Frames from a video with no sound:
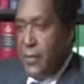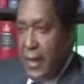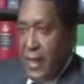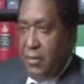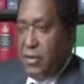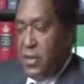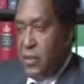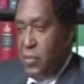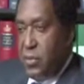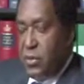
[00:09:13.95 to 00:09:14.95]
Obviously,
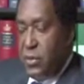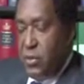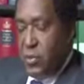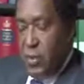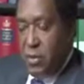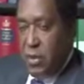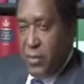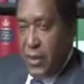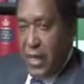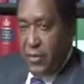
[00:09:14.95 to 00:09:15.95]
the person who spoke
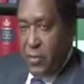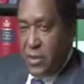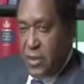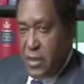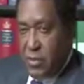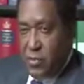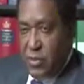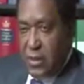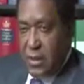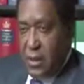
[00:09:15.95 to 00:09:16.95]
on behalf of Mr.
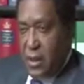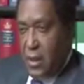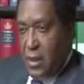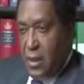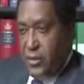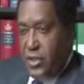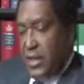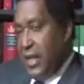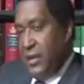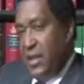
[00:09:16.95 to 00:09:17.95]
Zimmerman
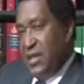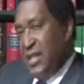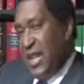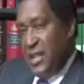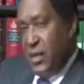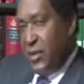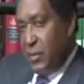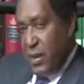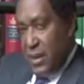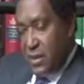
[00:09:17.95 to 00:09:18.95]
didn't have any
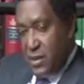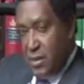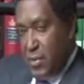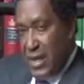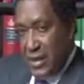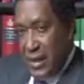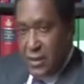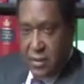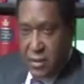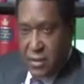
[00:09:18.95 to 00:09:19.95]
scientific basis to make that
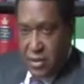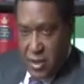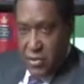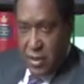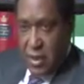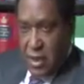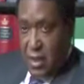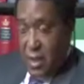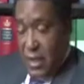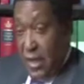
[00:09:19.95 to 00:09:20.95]
decision.
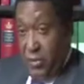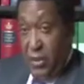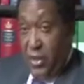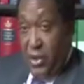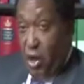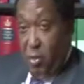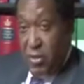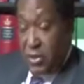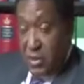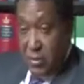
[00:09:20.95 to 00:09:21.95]
He didn't really know
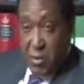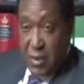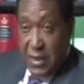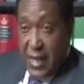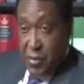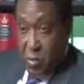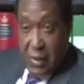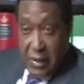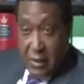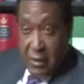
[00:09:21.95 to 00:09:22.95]
Mr. Zimmerman that
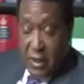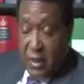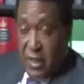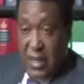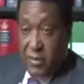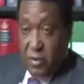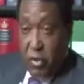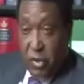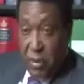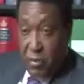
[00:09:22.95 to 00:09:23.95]
well. He never
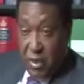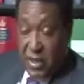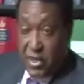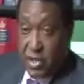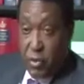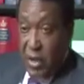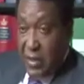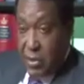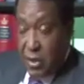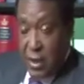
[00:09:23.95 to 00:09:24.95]
heard him really
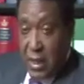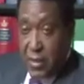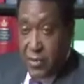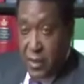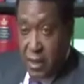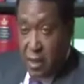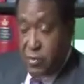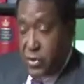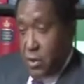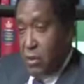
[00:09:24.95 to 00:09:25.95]
scream or cry out for
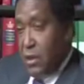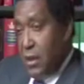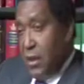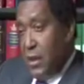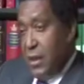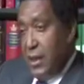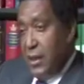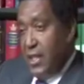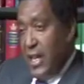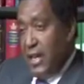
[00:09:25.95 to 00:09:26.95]
help. So
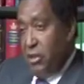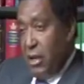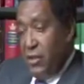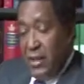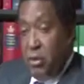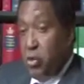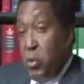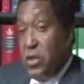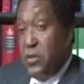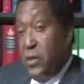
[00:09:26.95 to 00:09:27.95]
I think that was
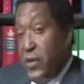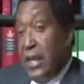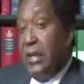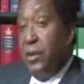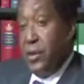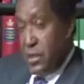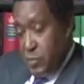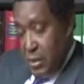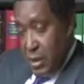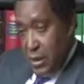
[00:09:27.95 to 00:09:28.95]
wishful thinking on his
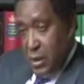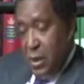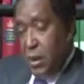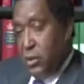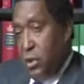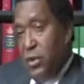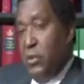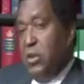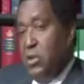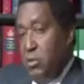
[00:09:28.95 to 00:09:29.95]
part. The only
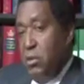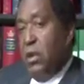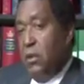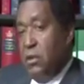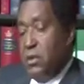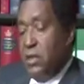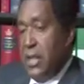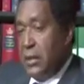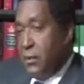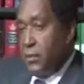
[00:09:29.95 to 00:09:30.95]
thing we do know is
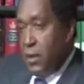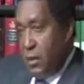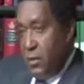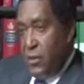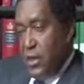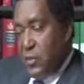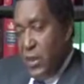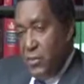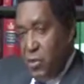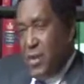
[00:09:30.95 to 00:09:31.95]
that there's
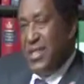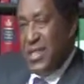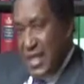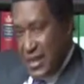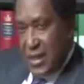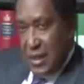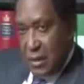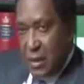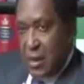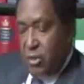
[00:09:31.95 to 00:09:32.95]
been voice testing
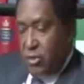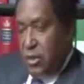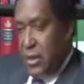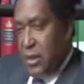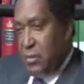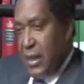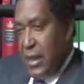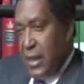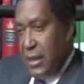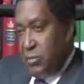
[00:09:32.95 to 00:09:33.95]
done
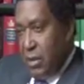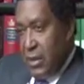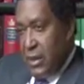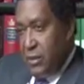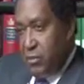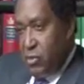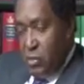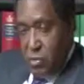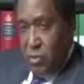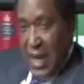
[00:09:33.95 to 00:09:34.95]
by
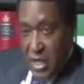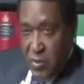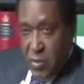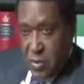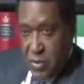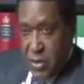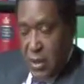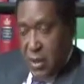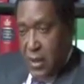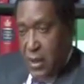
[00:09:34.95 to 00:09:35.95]
2 experts,
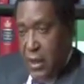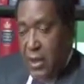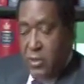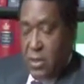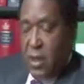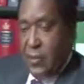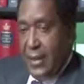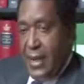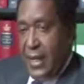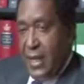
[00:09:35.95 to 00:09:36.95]
each
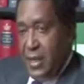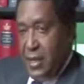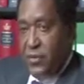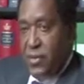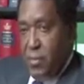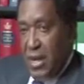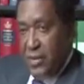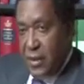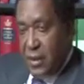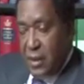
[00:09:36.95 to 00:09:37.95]
applying a different
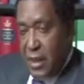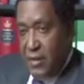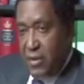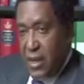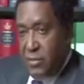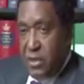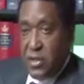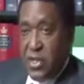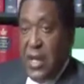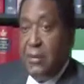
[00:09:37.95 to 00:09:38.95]
method, have come to
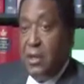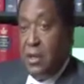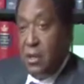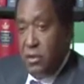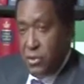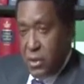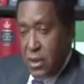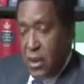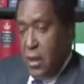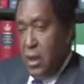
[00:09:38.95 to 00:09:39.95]
the same conclusion,
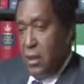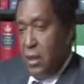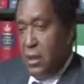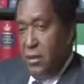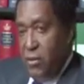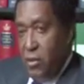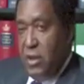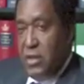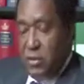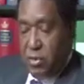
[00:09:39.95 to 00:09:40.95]
that the
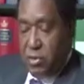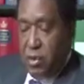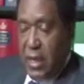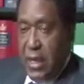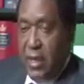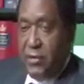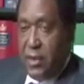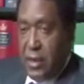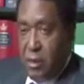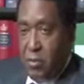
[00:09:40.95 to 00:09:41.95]
voice that was crying out for
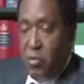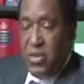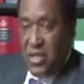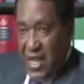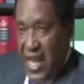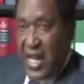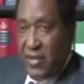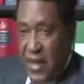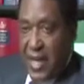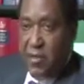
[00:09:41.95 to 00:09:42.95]
help was
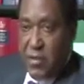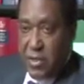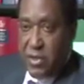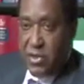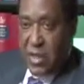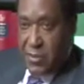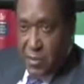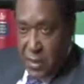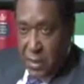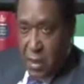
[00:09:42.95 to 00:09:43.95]
not that of Mr.
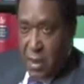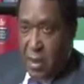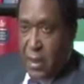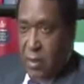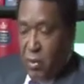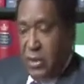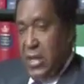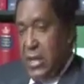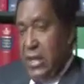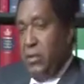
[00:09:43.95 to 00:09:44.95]
Zimmerman. And what
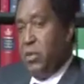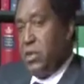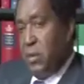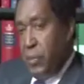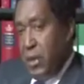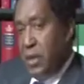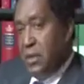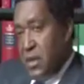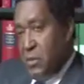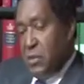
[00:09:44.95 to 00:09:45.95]
they did was compare
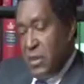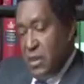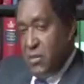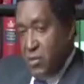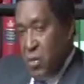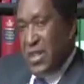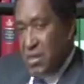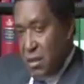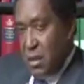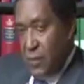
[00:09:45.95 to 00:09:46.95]
Zimmerman's
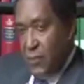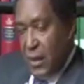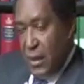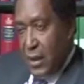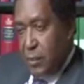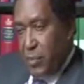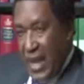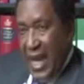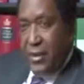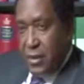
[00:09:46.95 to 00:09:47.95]
voice
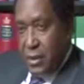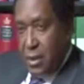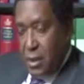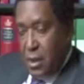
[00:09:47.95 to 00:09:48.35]
pattern